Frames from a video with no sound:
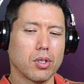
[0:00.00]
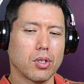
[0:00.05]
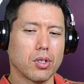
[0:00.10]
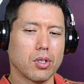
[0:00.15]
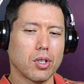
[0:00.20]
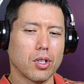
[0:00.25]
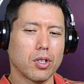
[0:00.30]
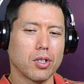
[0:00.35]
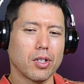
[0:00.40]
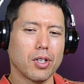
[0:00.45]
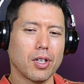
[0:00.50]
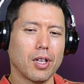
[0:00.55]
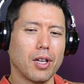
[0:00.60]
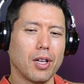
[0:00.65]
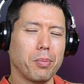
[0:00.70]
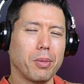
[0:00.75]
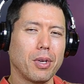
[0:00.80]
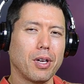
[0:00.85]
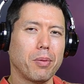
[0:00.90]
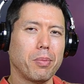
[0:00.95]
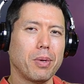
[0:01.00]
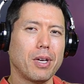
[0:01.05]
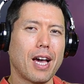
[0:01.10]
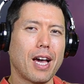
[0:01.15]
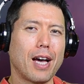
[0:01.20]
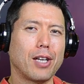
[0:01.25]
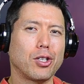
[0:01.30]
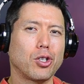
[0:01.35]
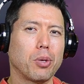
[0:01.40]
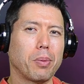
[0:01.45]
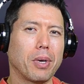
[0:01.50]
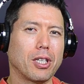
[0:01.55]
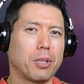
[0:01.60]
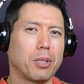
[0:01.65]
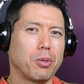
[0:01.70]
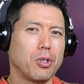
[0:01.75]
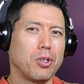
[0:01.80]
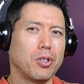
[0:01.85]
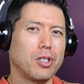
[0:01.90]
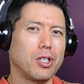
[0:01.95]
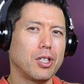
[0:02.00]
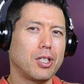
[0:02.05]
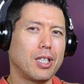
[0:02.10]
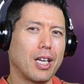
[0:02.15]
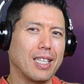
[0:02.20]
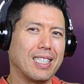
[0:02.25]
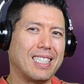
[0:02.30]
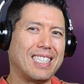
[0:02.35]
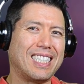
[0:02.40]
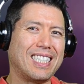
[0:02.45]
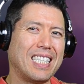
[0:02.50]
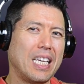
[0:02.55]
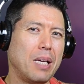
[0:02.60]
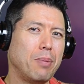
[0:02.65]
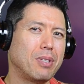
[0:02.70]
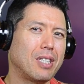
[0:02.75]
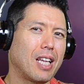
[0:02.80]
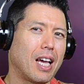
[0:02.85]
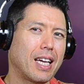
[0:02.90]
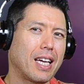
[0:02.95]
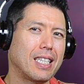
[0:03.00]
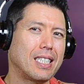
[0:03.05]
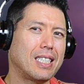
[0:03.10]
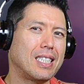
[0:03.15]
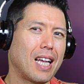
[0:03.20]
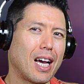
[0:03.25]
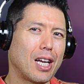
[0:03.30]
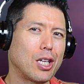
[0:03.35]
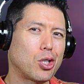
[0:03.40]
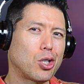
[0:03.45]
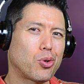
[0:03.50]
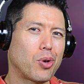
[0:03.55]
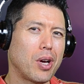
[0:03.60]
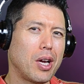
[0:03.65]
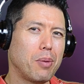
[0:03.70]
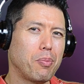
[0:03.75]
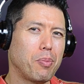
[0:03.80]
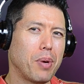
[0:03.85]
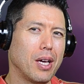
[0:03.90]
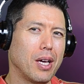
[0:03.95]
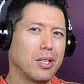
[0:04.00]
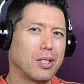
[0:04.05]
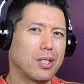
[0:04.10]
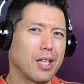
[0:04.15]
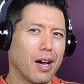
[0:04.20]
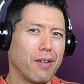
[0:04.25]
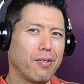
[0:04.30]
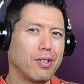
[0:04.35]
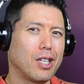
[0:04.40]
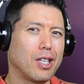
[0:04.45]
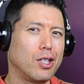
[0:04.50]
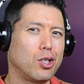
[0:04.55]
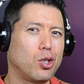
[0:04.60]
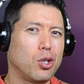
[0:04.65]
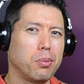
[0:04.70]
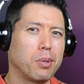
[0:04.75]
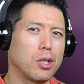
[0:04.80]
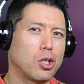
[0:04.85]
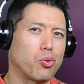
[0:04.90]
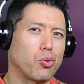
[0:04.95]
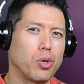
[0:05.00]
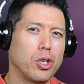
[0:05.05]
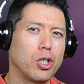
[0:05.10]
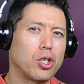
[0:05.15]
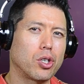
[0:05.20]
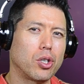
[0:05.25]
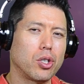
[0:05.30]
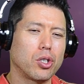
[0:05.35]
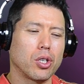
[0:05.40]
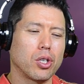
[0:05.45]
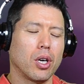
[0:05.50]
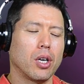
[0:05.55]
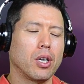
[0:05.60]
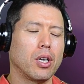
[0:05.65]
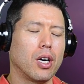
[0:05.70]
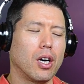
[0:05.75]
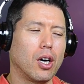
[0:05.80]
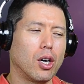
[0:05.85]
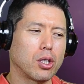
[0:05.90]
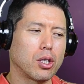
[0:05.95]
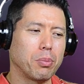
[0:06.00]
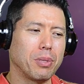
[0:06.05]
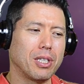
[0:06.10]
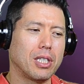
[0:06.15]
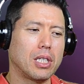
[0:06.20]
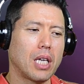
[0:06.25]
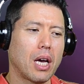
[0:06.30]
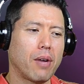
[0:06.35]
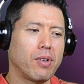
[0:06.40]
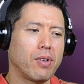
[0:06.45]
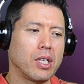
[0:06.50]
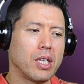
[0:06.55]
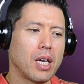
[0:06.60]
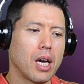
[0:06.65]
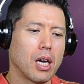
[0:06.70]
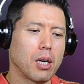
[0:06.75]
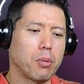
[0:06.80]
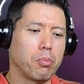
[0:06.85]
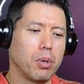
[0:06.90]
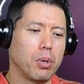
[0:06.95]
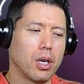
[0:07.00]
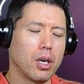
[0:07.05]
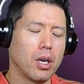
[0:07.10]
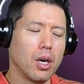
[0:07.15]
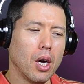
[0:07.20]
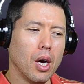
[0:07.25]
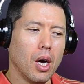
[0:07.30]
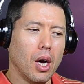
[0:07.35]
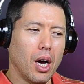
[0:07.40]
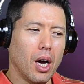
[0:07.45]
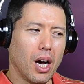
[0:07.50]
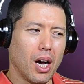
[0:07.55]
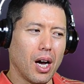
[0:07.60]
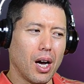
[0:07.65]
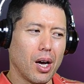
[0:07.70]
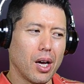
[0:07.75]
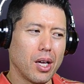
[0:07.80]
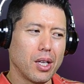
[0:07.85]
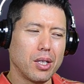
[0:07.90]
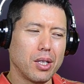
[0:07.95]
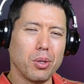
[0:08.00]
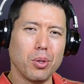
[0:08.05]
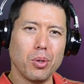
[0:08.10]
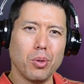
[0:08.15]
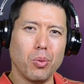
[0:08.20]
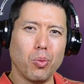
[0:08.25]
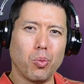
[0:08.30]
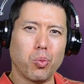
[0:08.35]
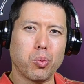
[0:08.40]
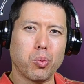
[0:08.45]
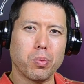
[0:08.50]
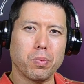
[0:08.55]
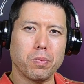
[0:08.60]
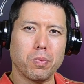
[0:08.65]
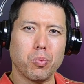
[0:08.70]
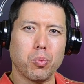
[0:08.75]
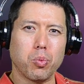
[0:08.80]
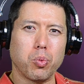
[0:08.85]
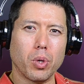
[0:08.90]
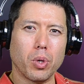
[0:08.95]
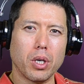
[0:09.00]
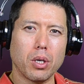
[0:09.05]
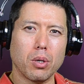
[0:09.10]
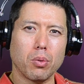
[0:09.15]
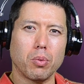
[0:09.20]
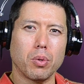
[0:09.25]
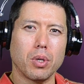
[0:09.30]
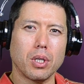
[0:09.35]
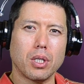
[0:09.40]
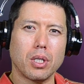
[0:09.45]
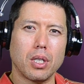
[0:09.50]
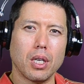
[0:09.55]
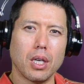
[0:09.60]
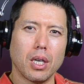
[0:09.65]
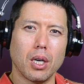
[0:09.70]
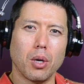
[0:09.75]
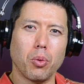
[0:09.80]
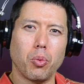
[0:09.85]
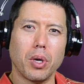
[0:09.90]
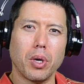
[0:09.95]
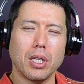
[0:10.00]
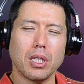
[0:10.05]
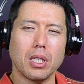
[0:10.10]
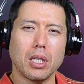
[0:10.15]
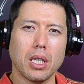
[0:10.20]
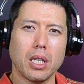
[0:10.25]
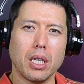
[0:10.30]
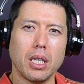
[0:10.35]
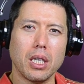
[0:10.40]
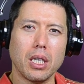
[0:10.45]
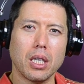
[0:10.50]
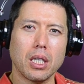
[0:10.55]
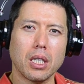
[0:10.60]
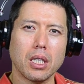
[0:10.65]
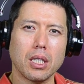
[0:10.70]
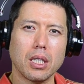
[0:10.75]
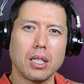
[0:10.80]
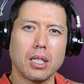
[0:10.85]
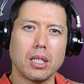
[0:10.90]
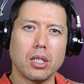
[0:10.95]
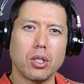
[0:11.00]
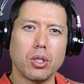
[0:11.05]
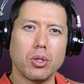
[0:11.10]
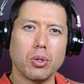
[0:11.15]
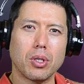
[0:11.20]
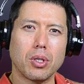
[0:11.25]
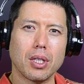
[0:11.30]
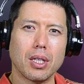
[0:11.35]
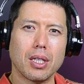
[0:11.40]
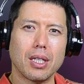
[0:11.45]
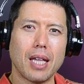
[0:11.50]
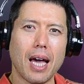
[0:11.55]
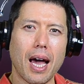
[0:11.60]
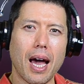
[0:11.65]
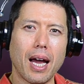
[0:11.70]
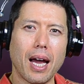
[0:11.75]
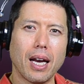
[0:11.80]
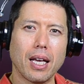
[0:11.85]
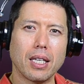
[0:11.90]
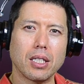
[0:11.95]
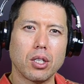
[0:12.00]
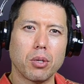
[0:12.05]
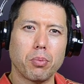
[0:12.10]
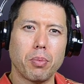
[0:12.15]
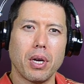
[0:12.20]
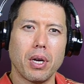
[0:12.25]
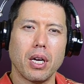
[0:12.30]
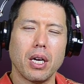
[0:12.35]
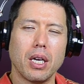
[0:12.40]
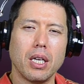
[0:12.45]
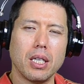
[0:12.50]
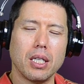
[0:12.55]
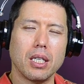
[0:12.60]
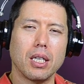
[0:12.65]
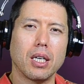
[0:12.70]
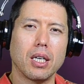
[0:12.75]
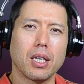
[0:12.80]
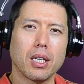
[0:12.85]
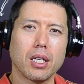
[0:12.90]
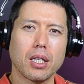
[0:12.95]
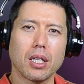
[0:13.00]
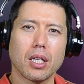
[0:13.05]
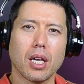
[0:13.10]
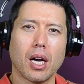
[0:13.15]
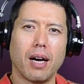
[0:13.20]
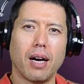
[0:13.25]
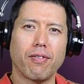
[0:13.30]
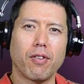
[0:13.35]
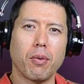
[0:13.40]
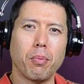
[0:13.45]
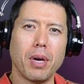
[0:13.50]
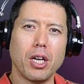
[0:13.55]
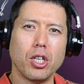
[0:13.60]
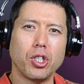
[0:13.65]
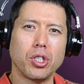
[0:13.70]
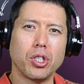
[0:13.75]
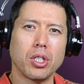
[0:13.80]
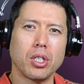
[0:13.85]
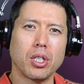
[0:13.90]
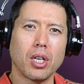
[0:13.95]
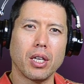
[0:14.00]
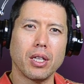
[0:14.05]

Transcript: So let me ask you about something you just said. It seems like it's not trait based. I haven't done too much research on Ultimus 7 yet, but what is leading you to that? Has there been any confirmation on